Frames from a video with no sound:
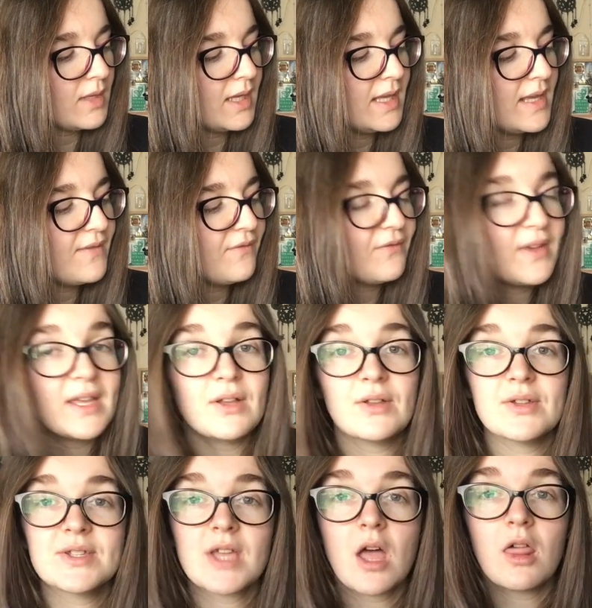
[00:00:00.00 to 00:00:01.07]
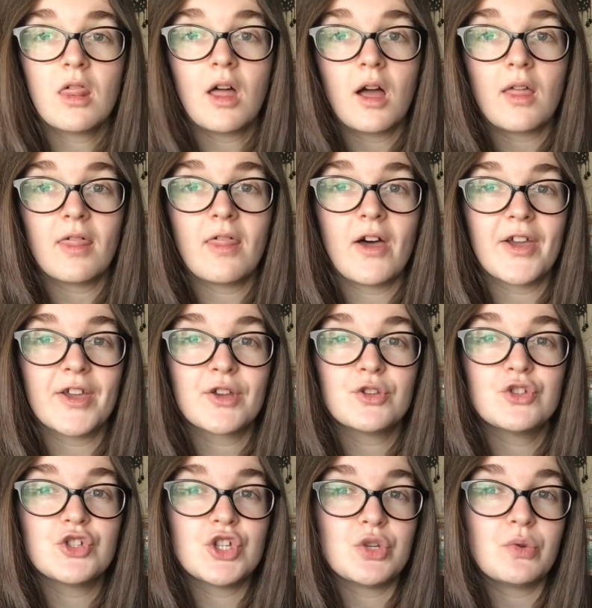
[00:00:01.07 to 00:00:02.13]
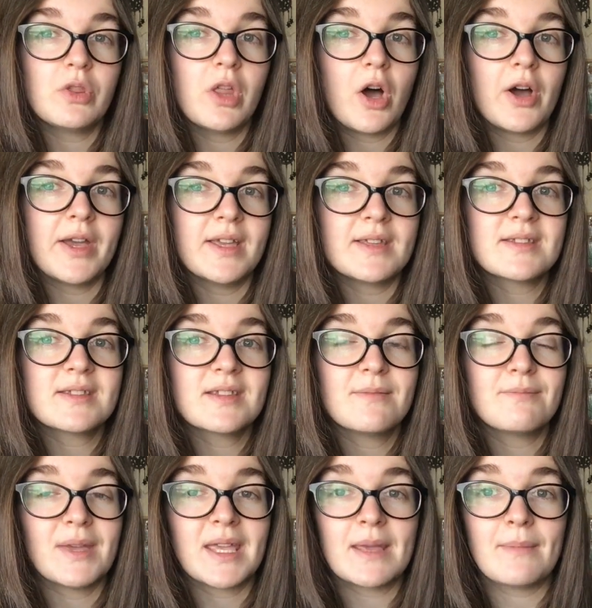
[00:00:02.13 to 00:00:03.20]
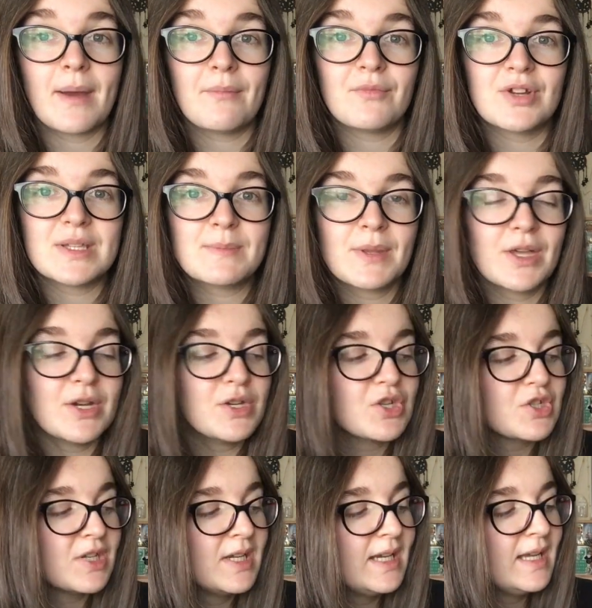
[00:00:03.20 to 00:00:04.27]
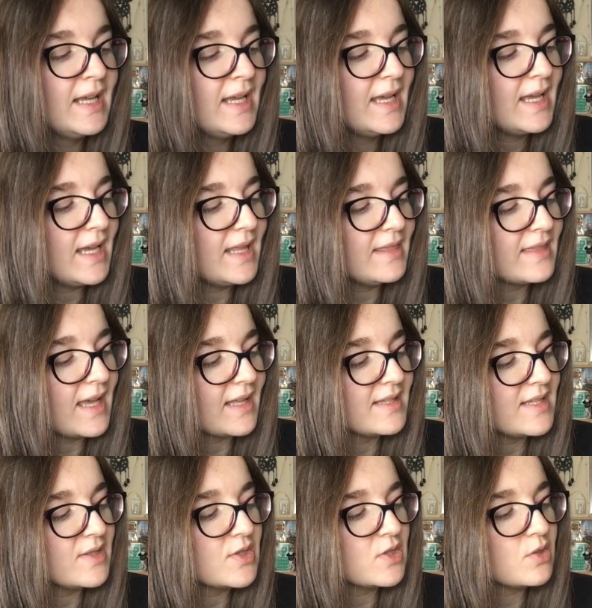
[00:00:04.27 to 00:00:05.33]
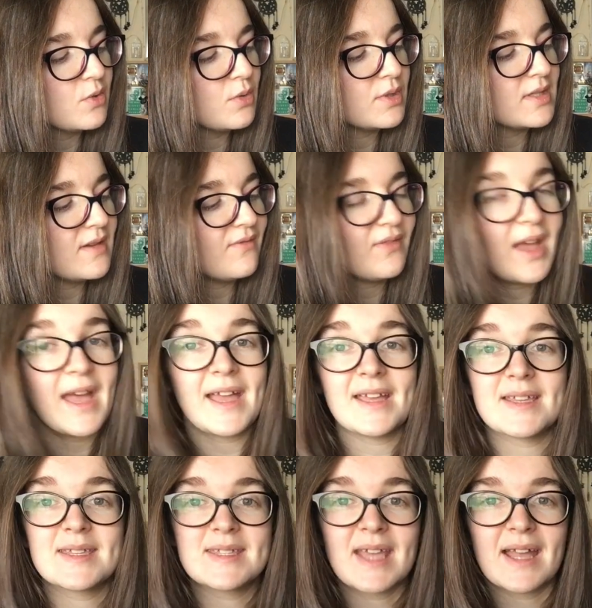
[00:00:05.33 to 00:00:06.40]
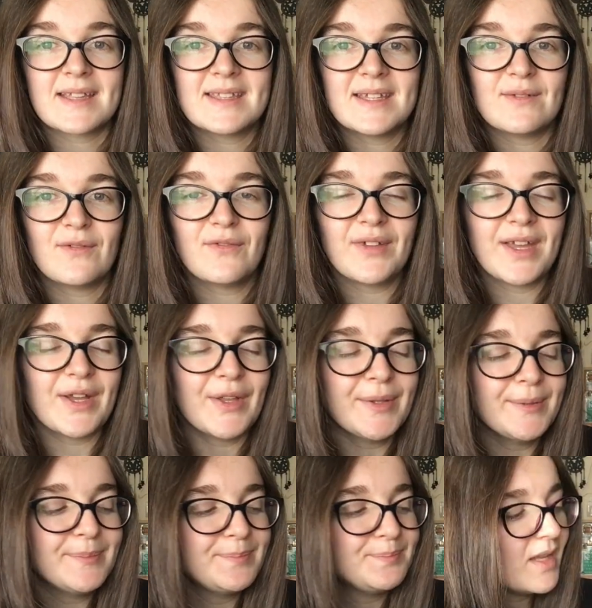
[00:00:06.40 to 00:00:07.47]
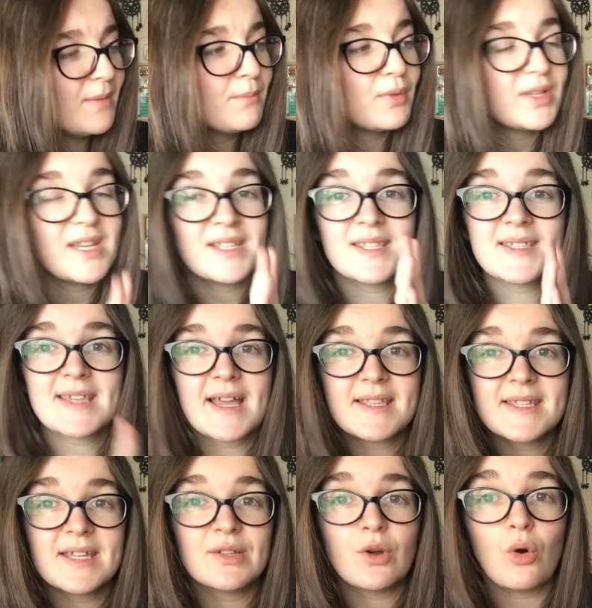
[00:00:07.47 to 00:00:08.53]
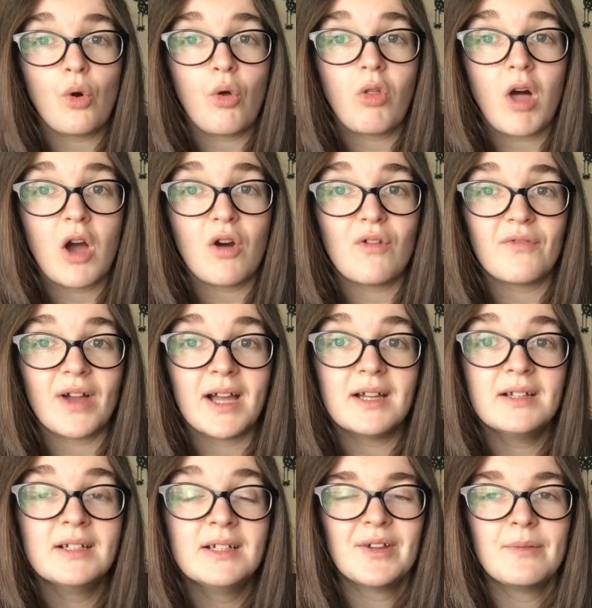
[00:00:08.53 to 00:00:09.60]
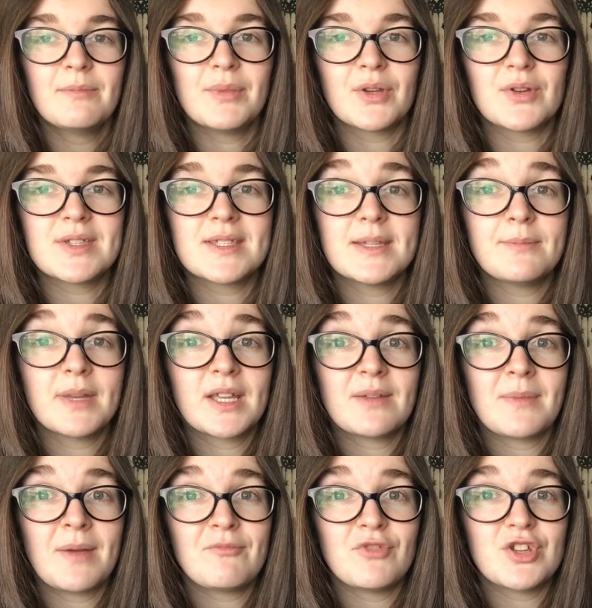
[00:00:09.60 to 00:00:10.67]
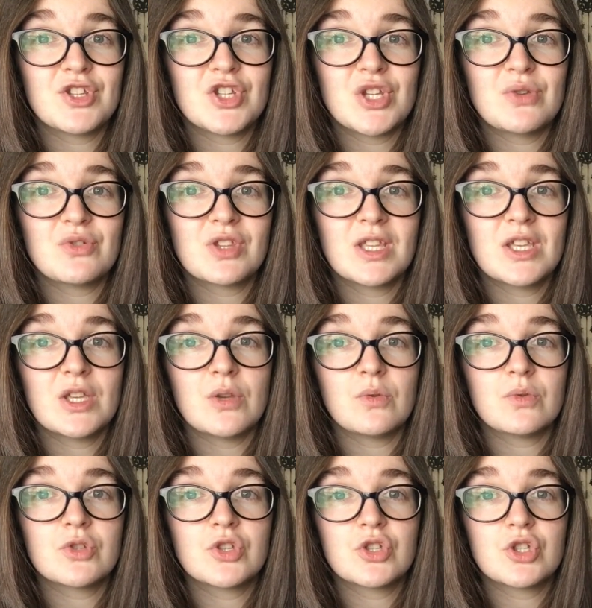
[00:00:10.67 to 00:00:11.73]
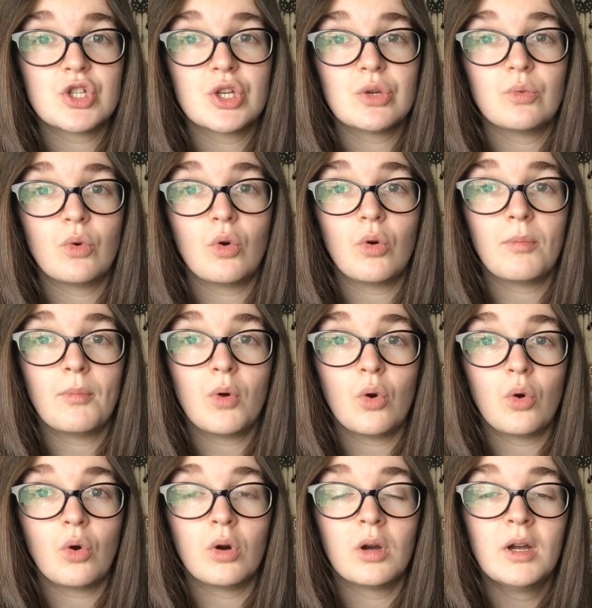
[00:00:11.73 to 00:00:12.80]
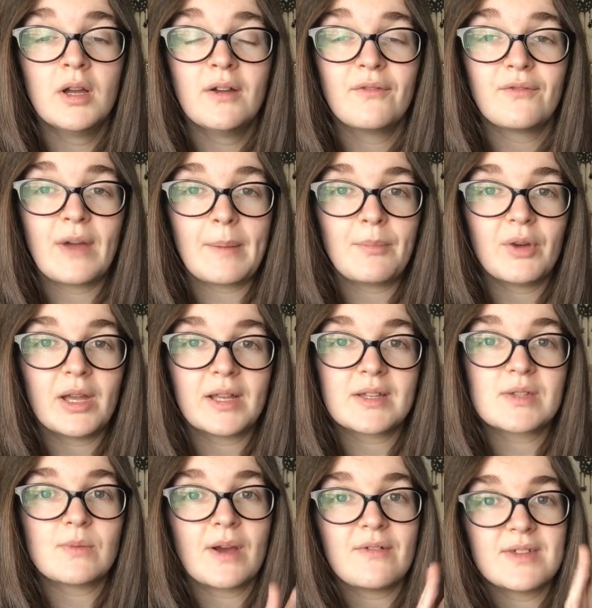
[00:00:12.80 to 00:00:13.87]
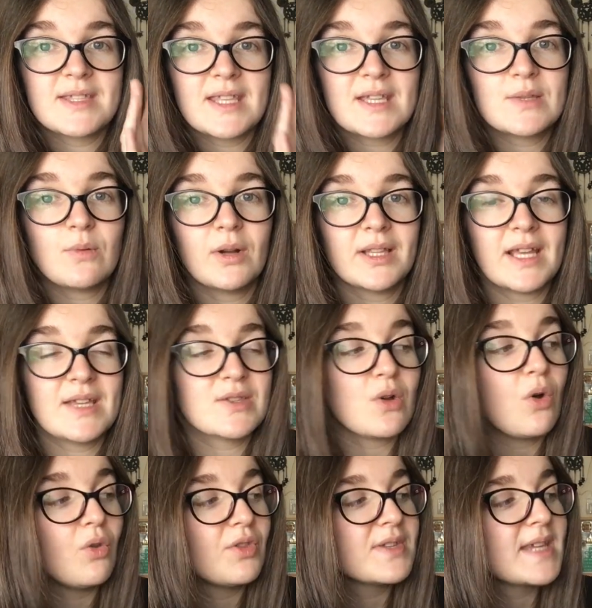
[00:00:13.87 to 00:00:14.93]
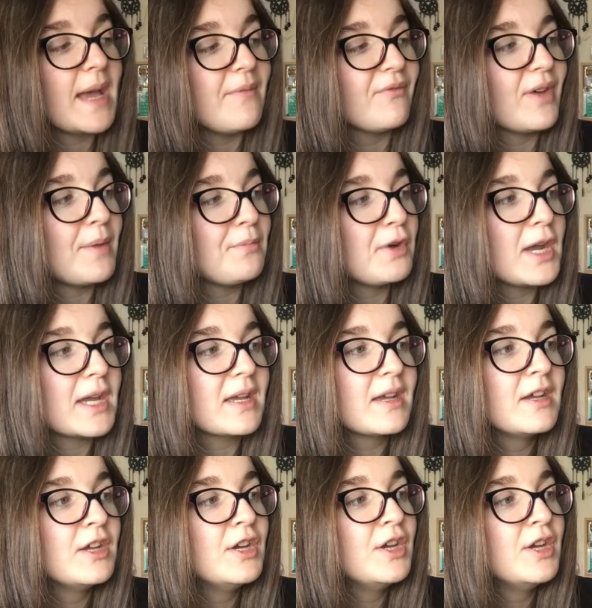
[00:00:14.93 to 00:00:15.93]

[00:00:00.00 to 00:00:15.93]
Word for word: He feels a lot like July's Mickey Memories plush in that it's sort of a satin feel, but it's satin all over because the Mickey Memories usually used two or more fabrics, whereas this one is all the same fabric.